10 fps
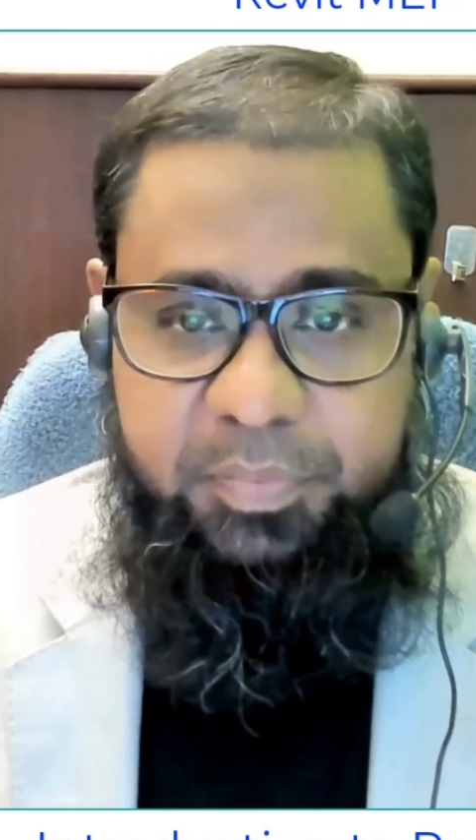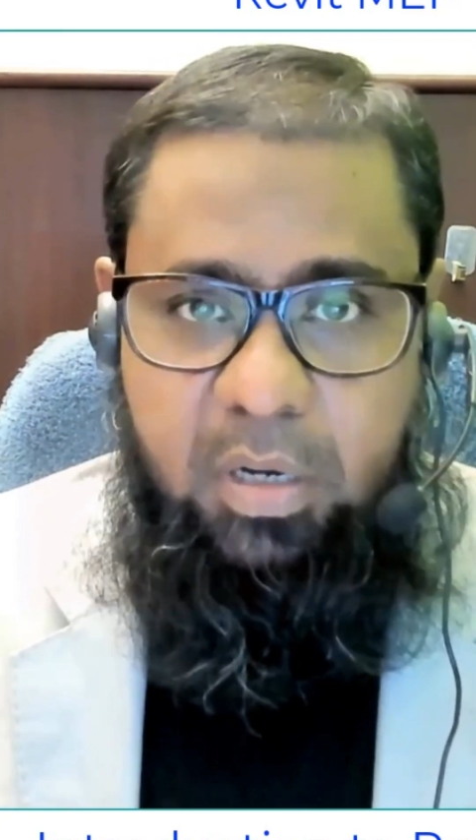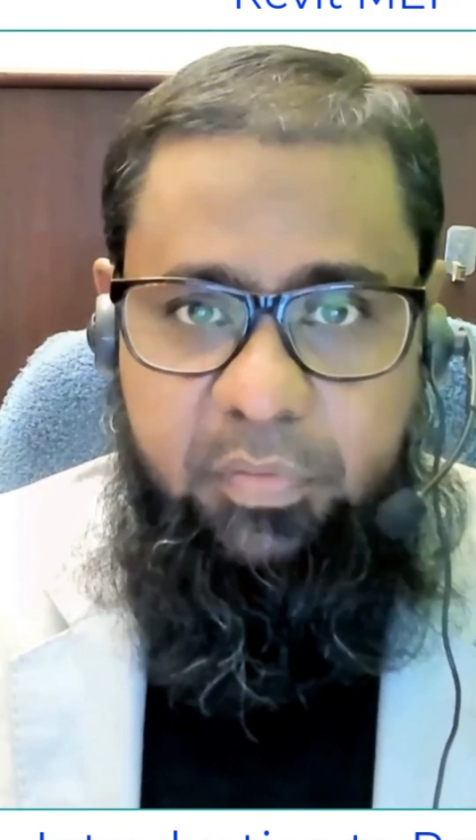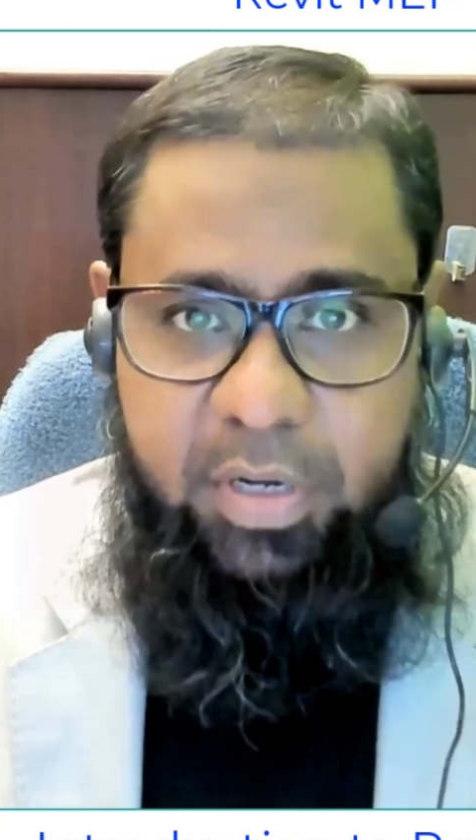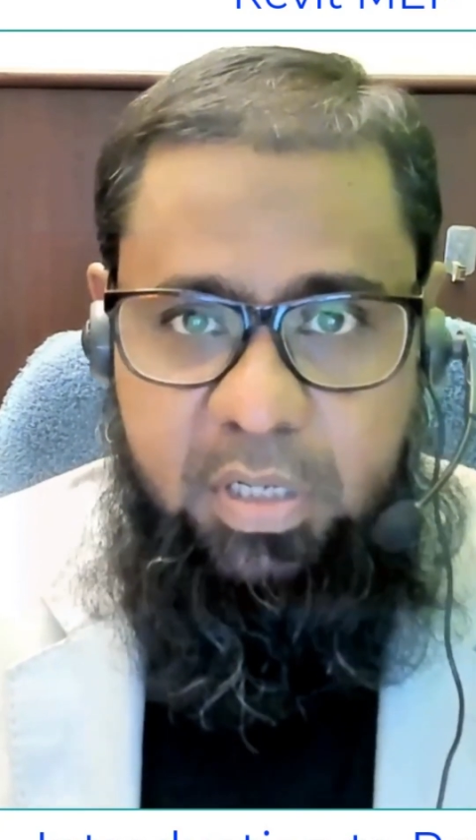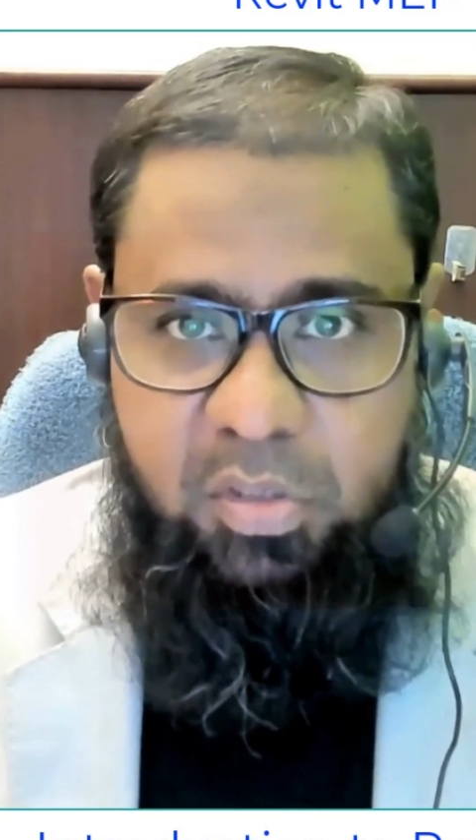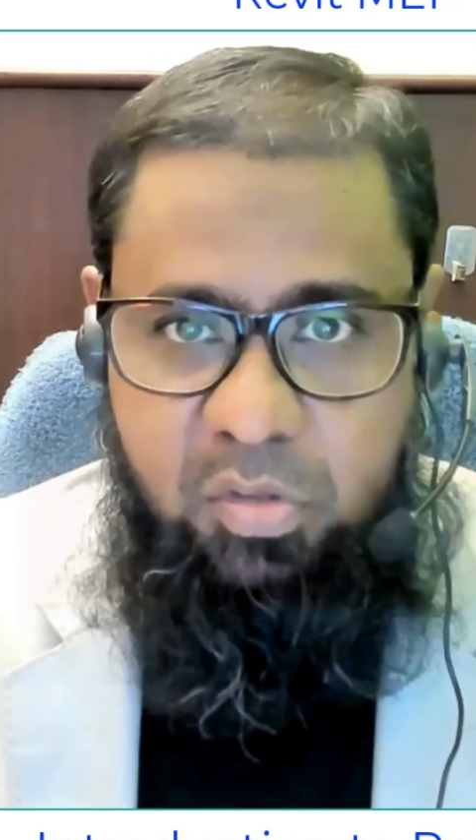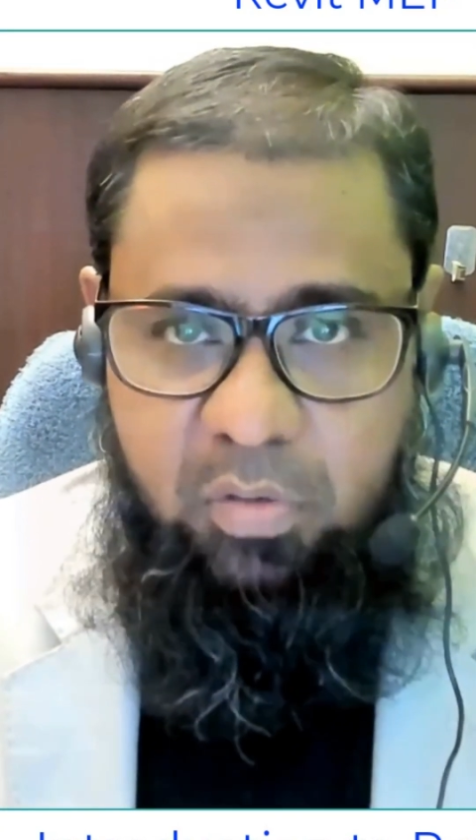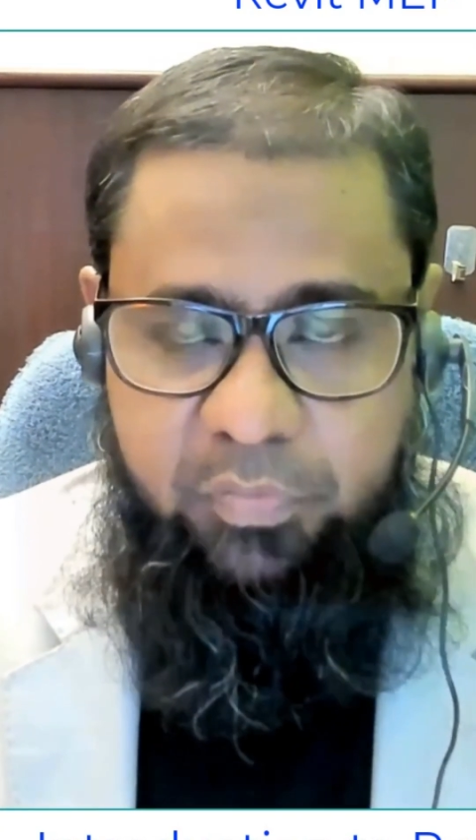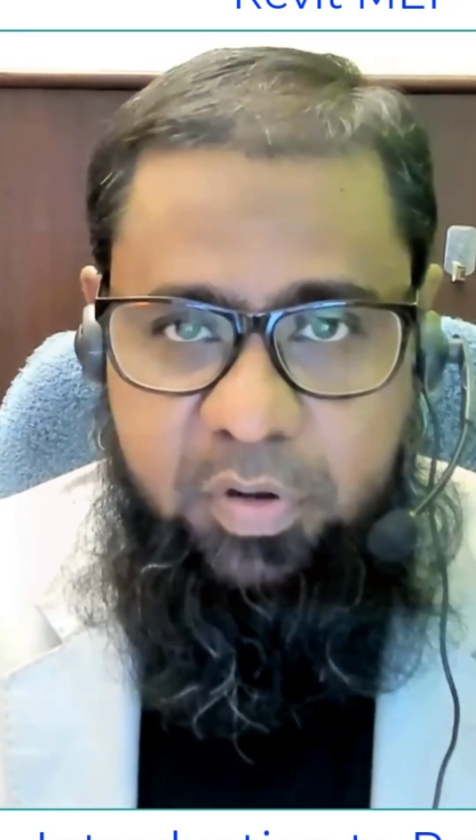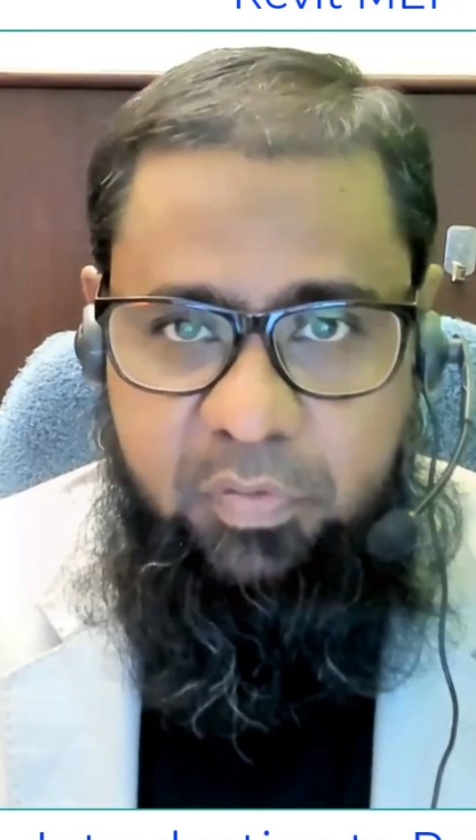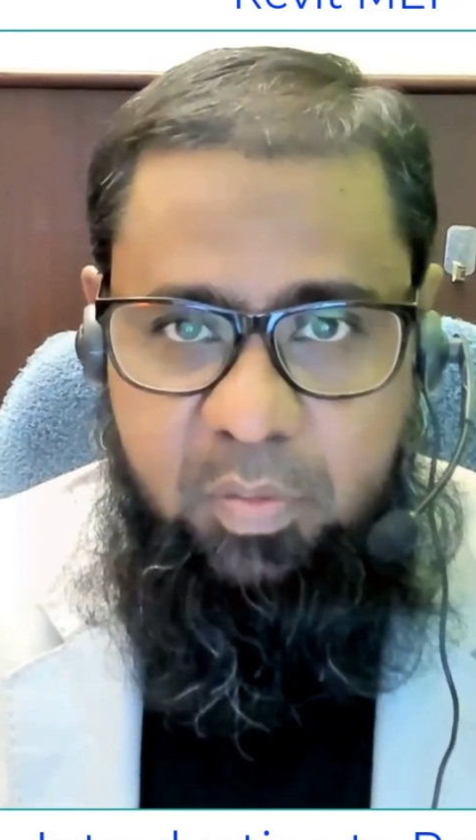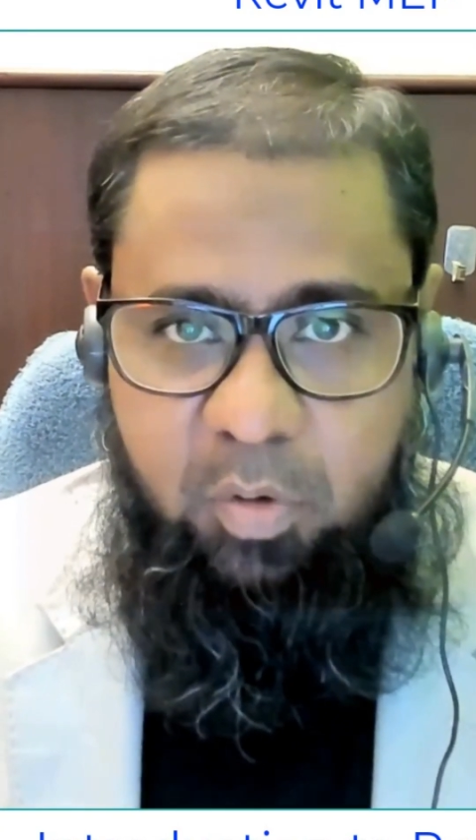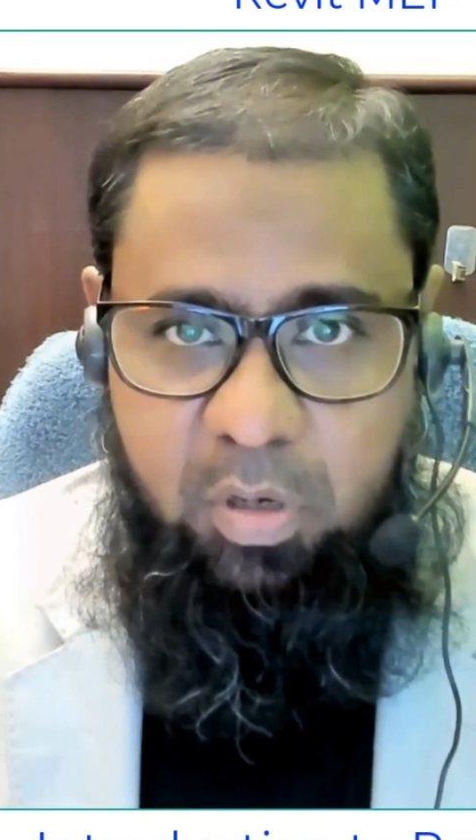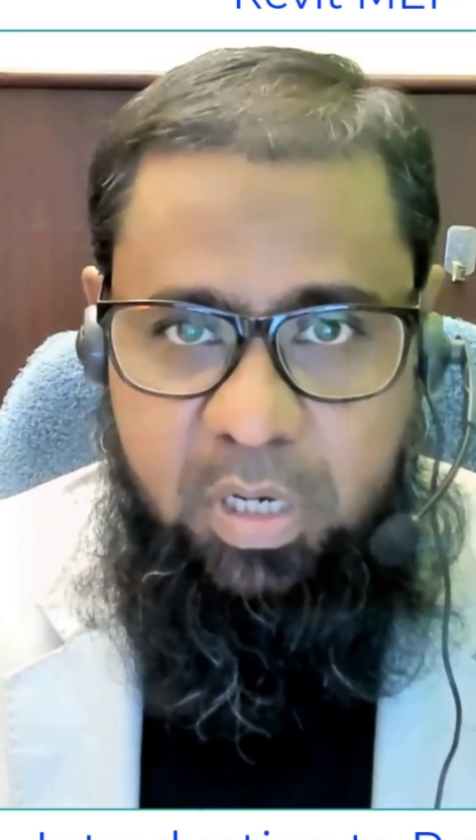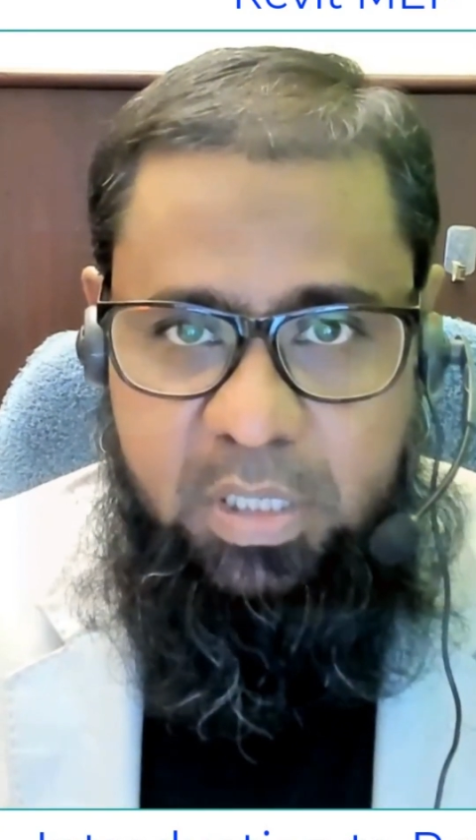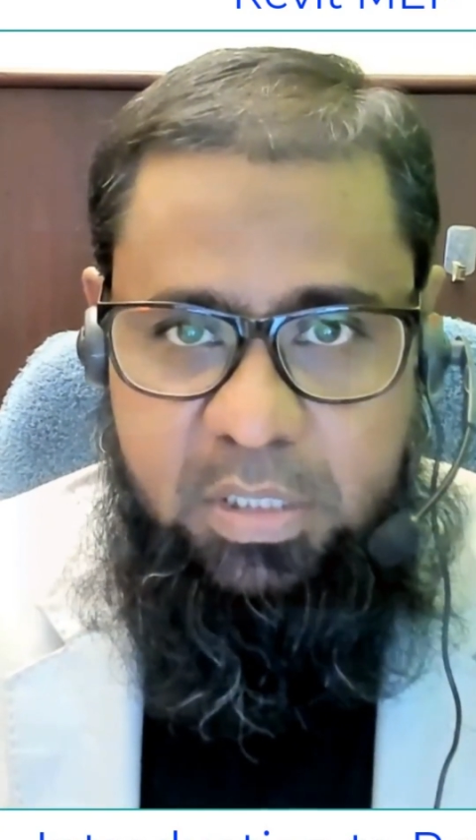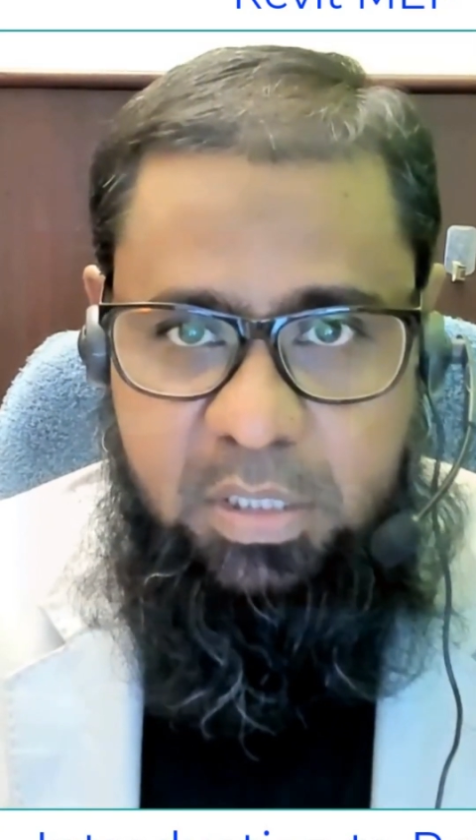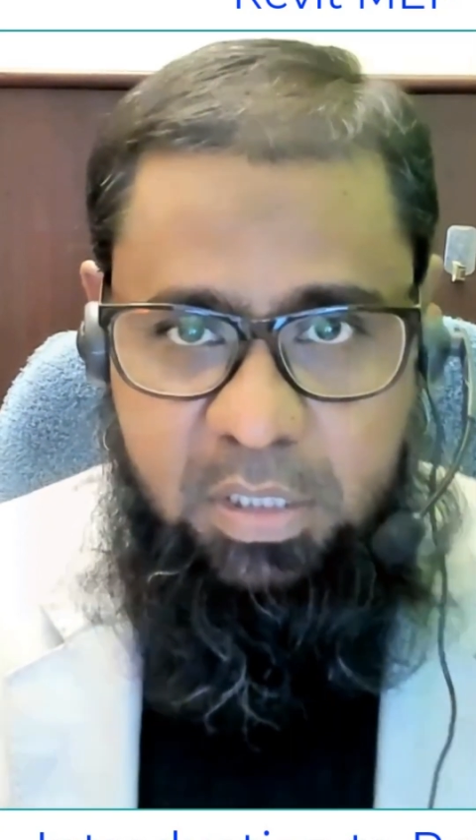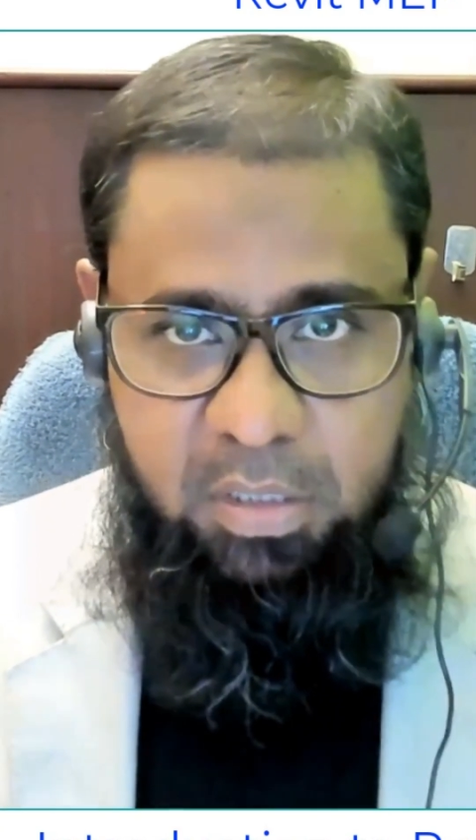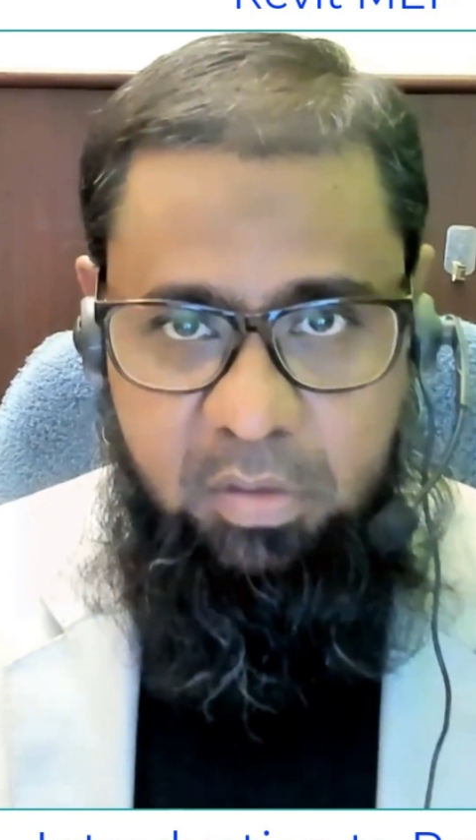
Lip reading: Revit is a software from Autodesk,